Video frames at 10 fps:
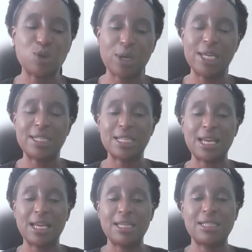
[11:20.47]
to
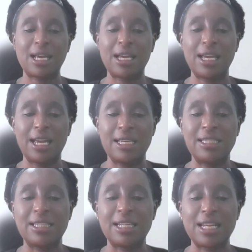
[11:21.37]
ending
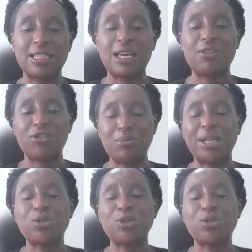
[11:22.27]
AIDS and HIV